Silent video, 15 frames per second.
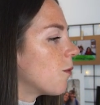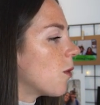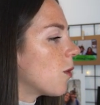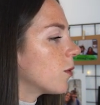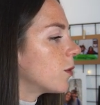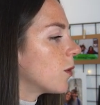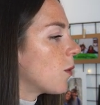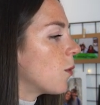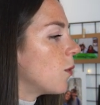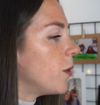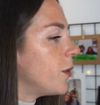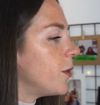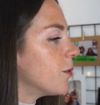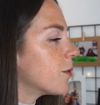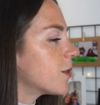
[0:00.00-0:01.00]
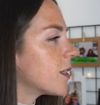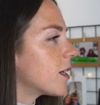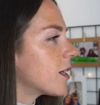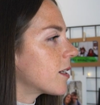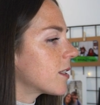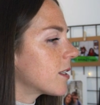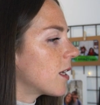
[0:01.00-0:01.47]
what all users
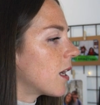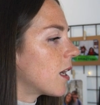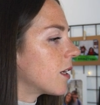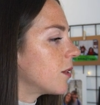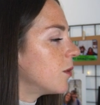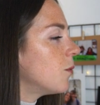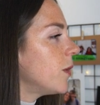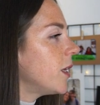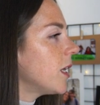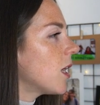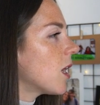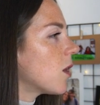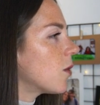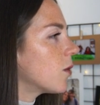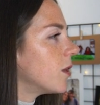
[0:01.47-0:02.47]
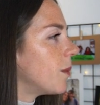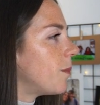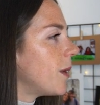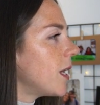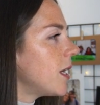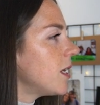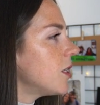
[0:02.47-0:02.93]
users are doing on the
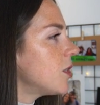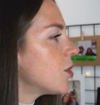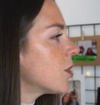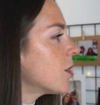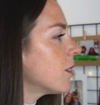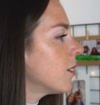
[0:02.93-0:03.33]
page.